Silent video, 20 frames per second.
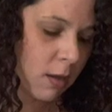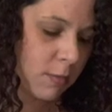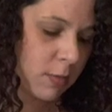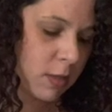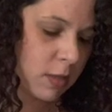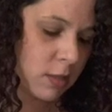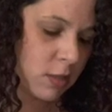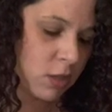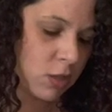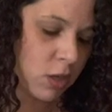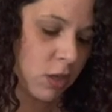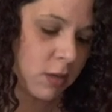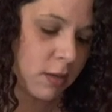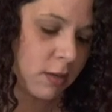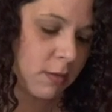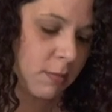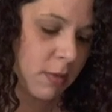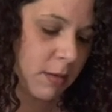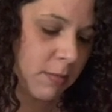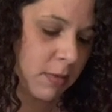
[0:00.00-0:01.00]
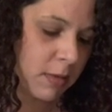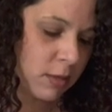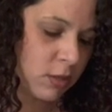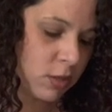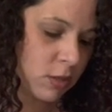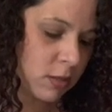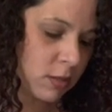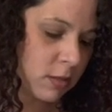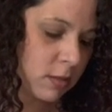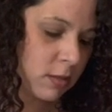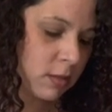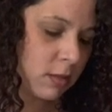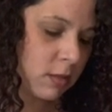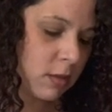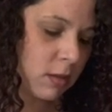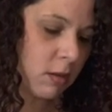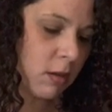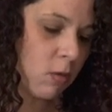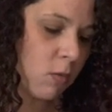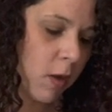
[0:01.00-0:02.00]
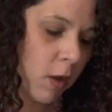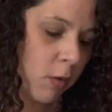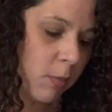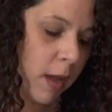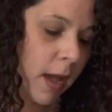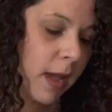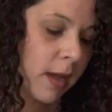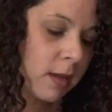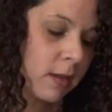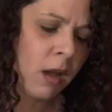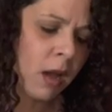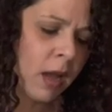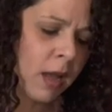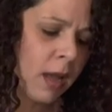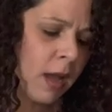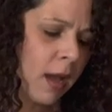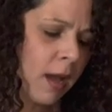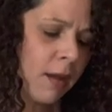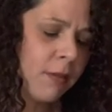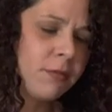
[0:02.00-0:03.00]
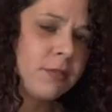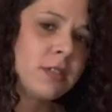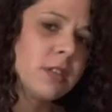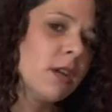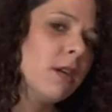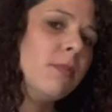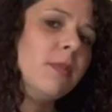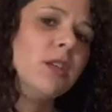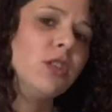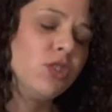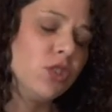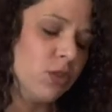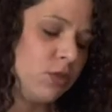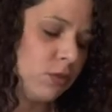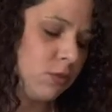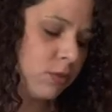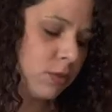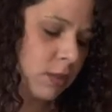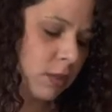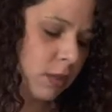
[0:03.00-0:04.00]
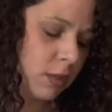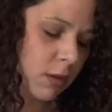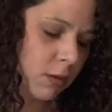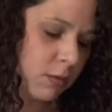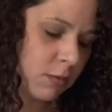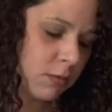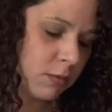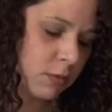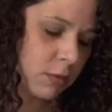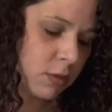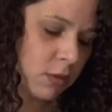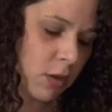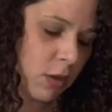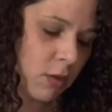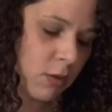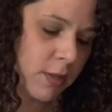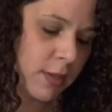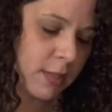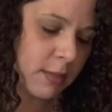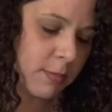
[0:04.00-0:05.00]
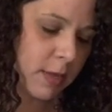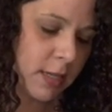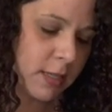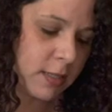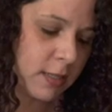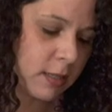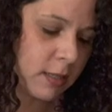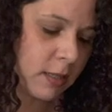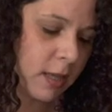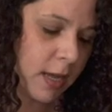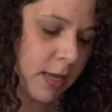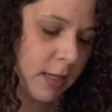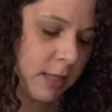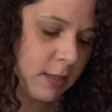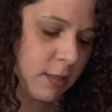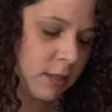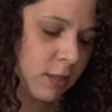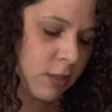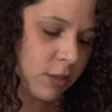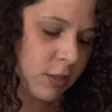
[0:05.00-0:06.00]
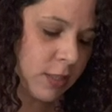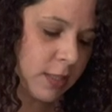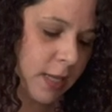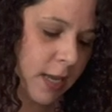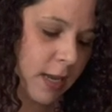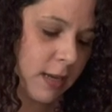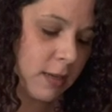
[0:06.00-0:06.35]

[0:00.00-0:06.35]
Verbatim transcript: This started maybe just, you know, a while back. I have some issues, you know, so this makes it a lot easier staying